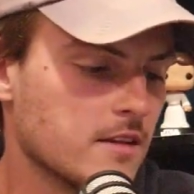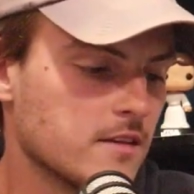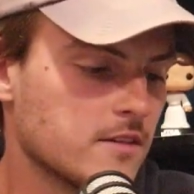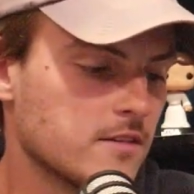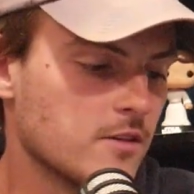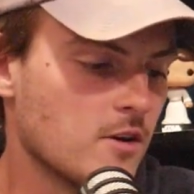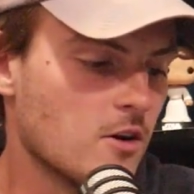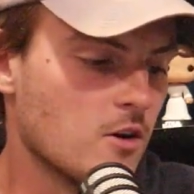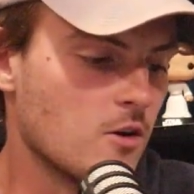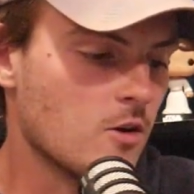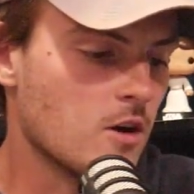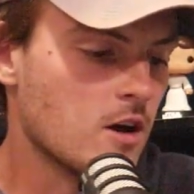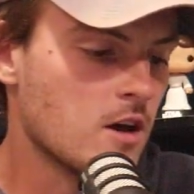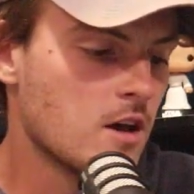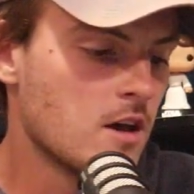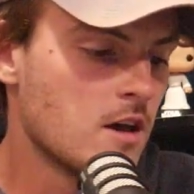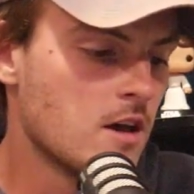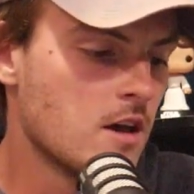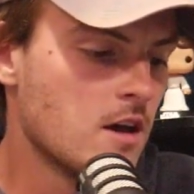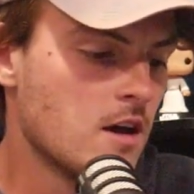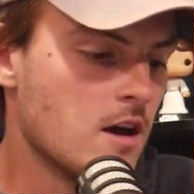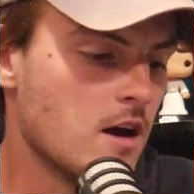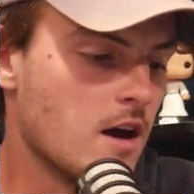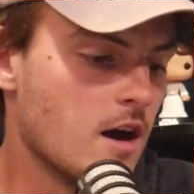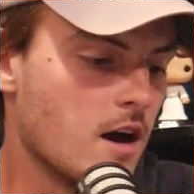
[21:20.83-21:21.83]
So,
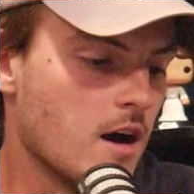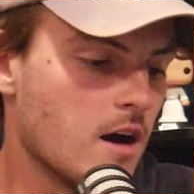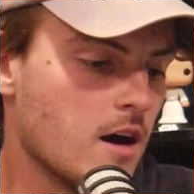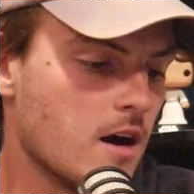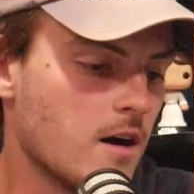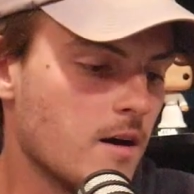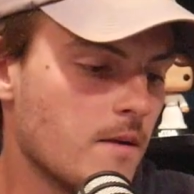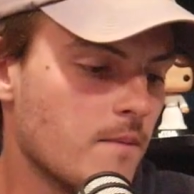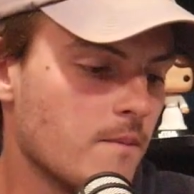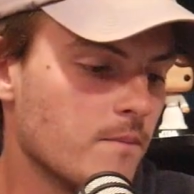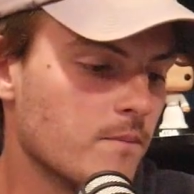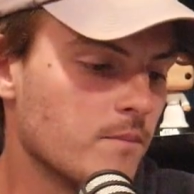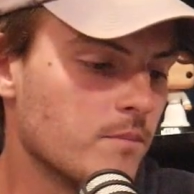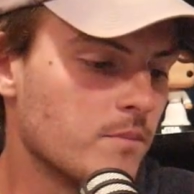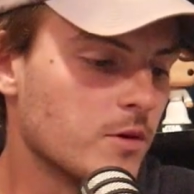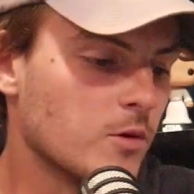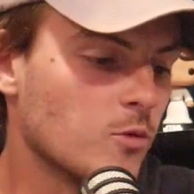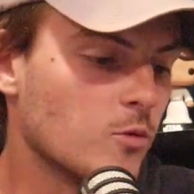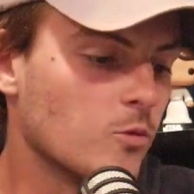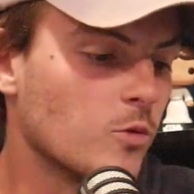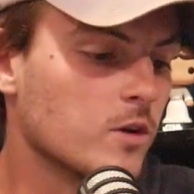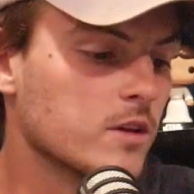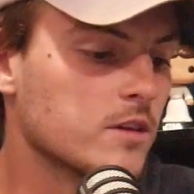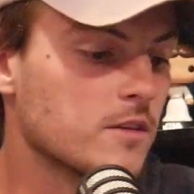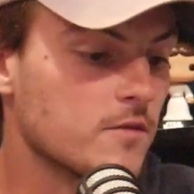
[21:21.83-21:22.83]
but
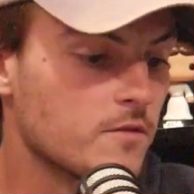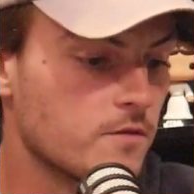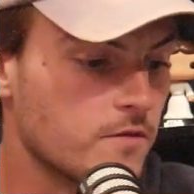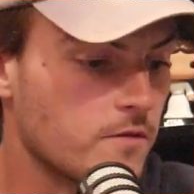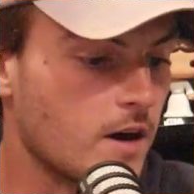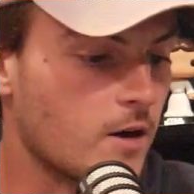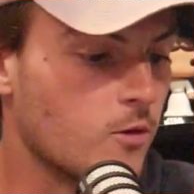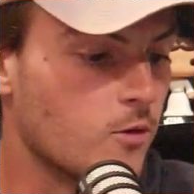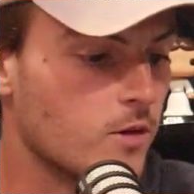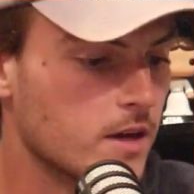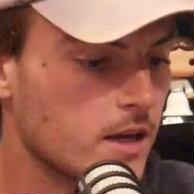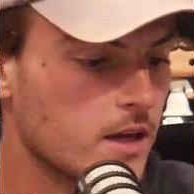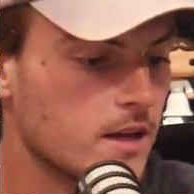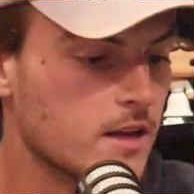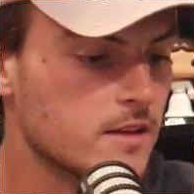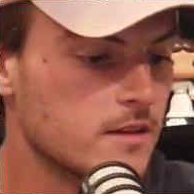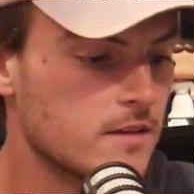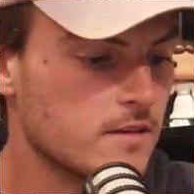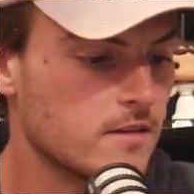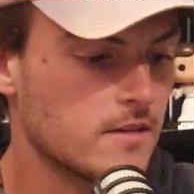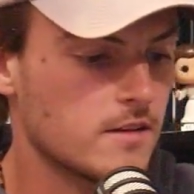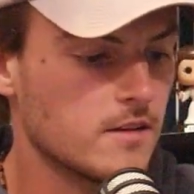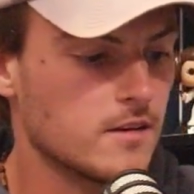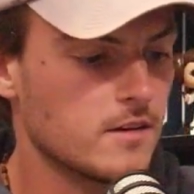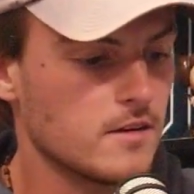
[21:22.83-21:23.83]
I want to get
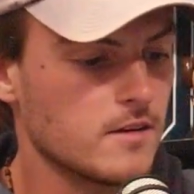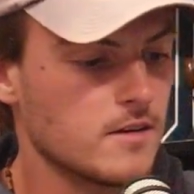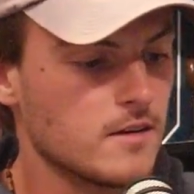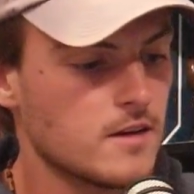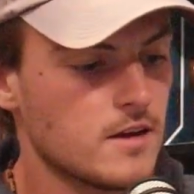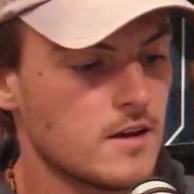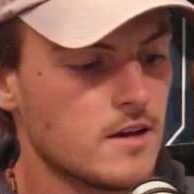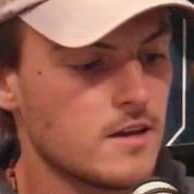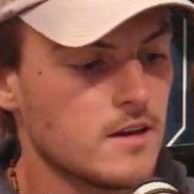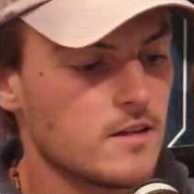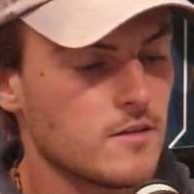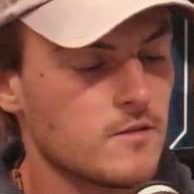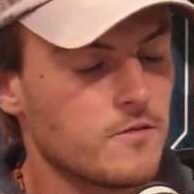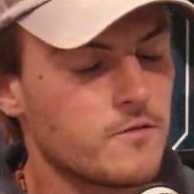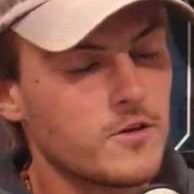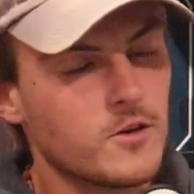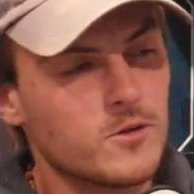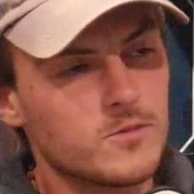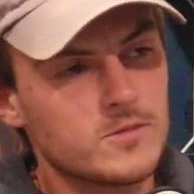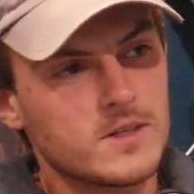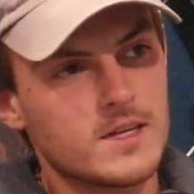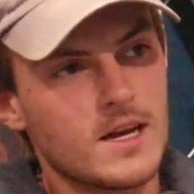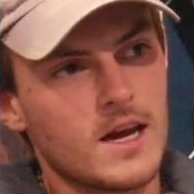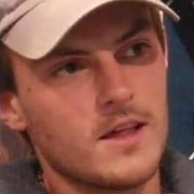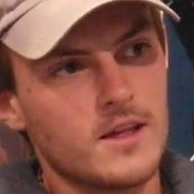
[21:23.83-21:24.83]
into the
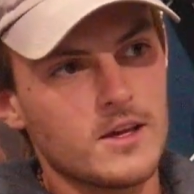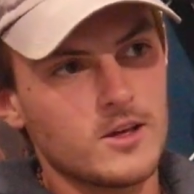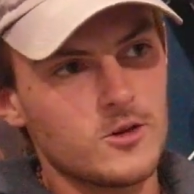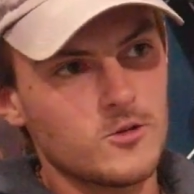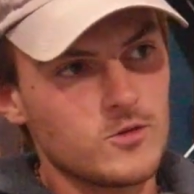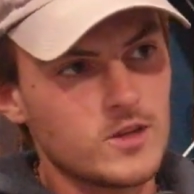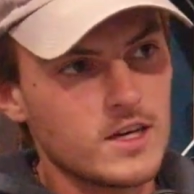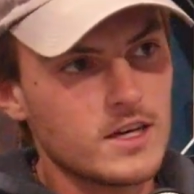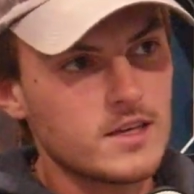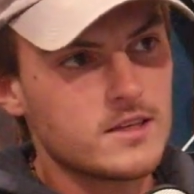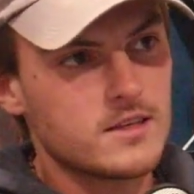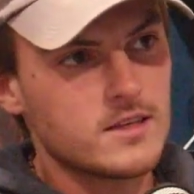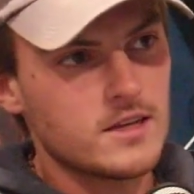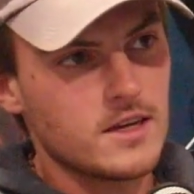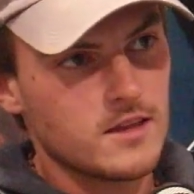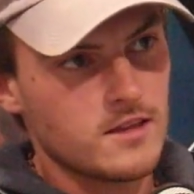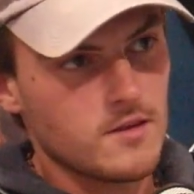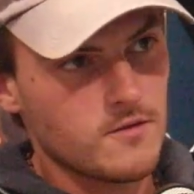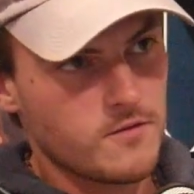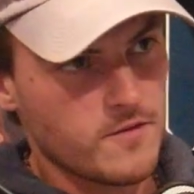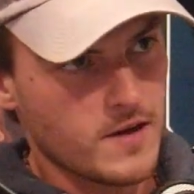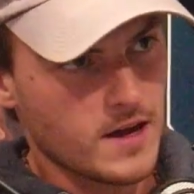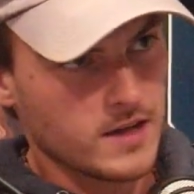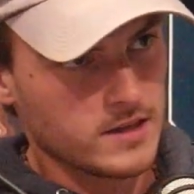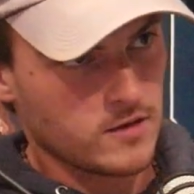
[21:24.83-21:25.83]
films now that you did see at the
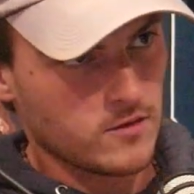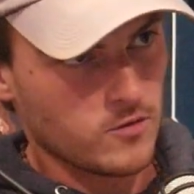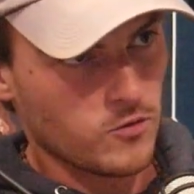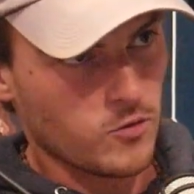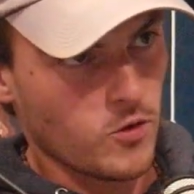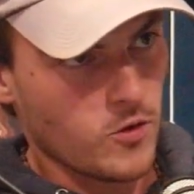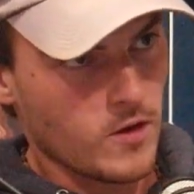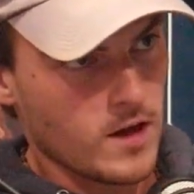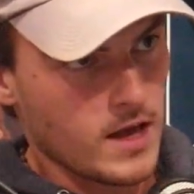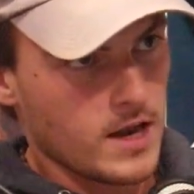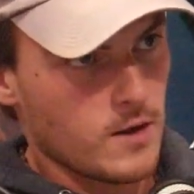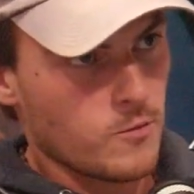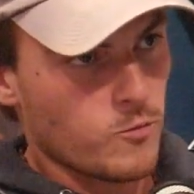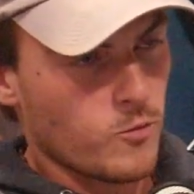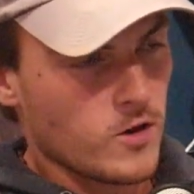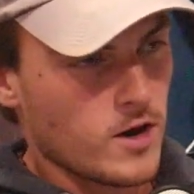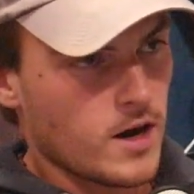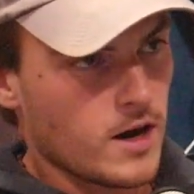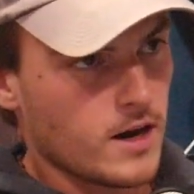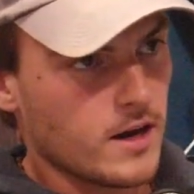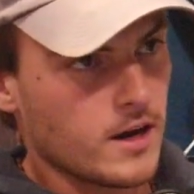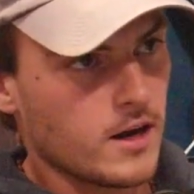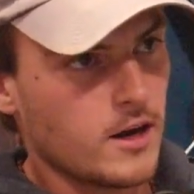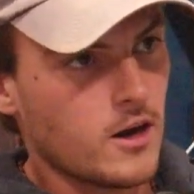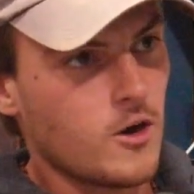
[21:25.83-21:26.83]
festival, and we're not
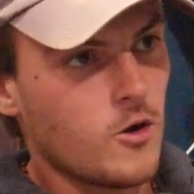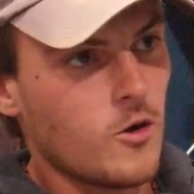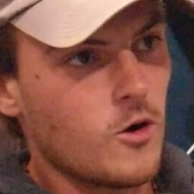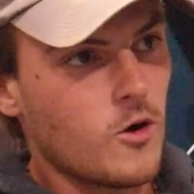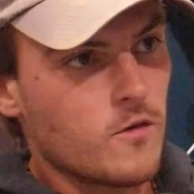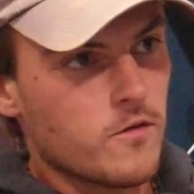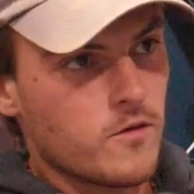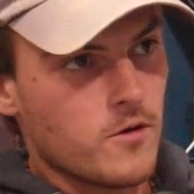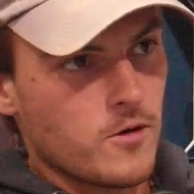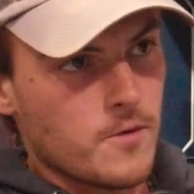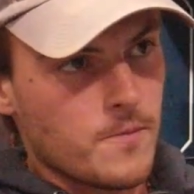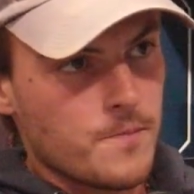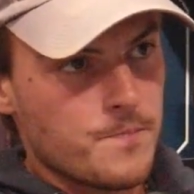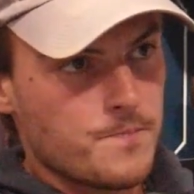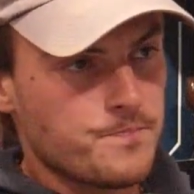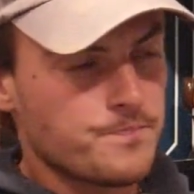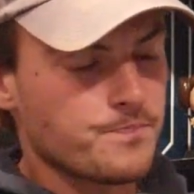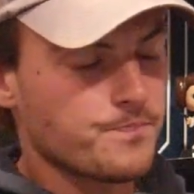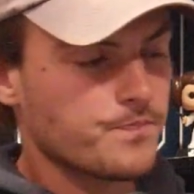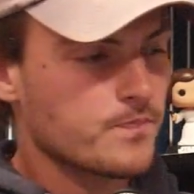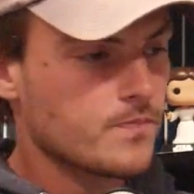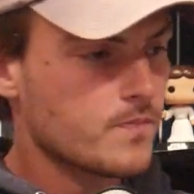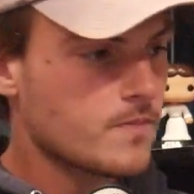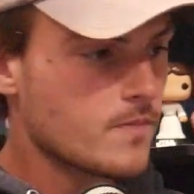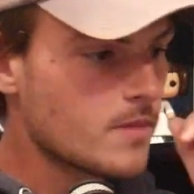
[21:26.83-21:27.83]
going to go over
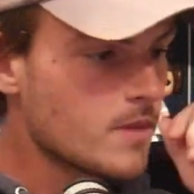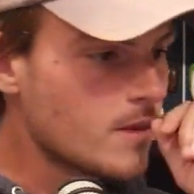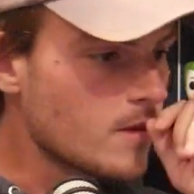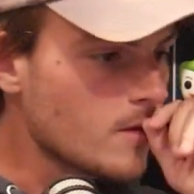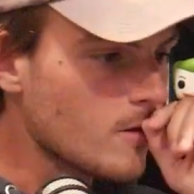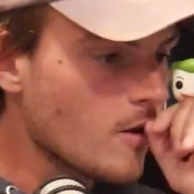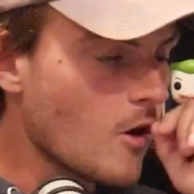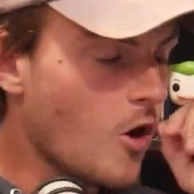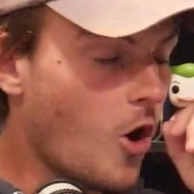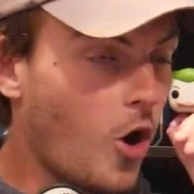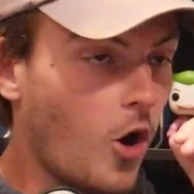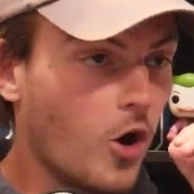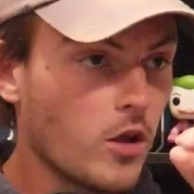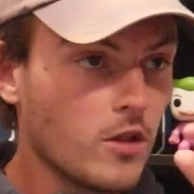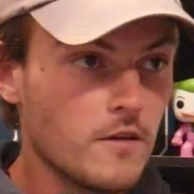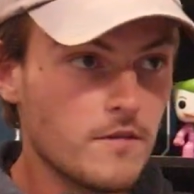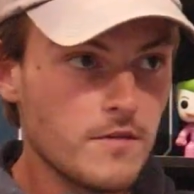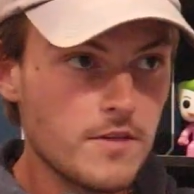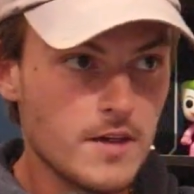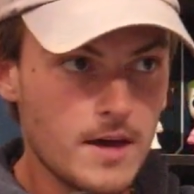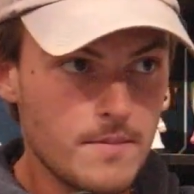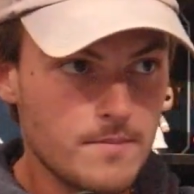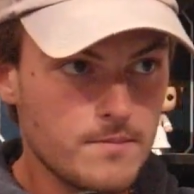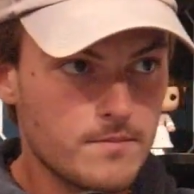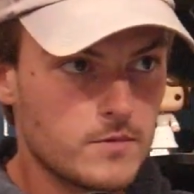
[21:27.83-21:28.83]
all of
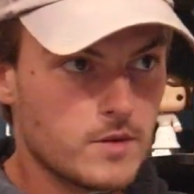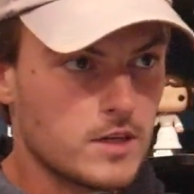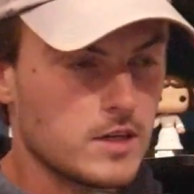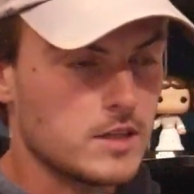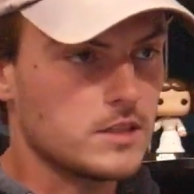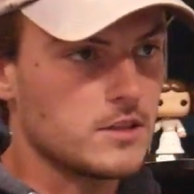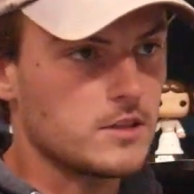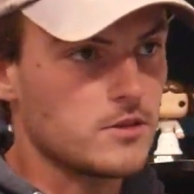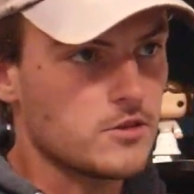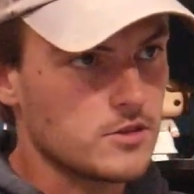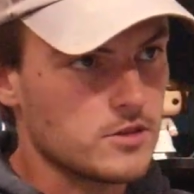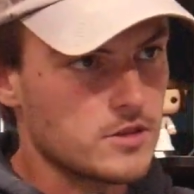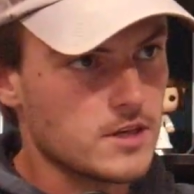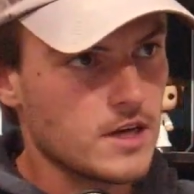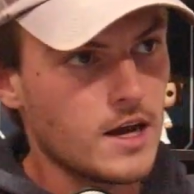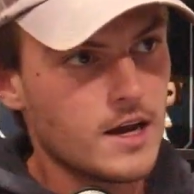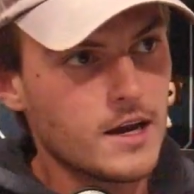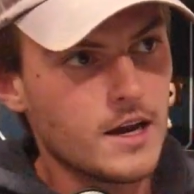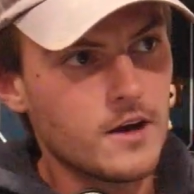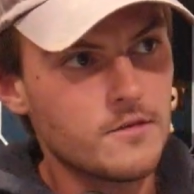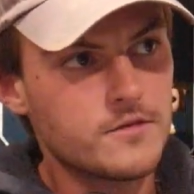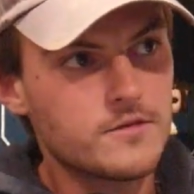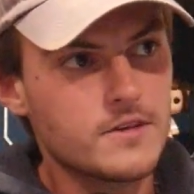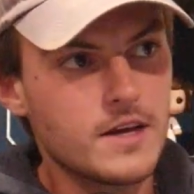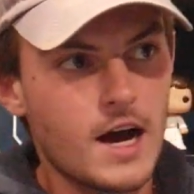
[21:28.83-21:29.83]
them because there's not
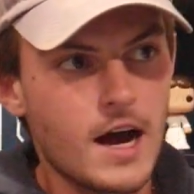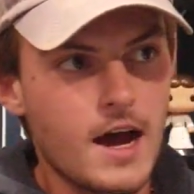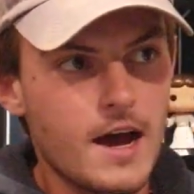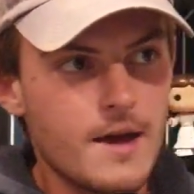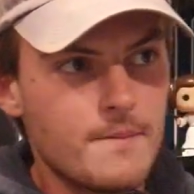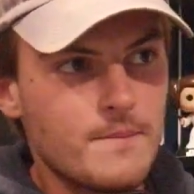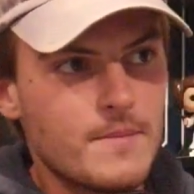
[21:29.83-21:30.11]
enough time.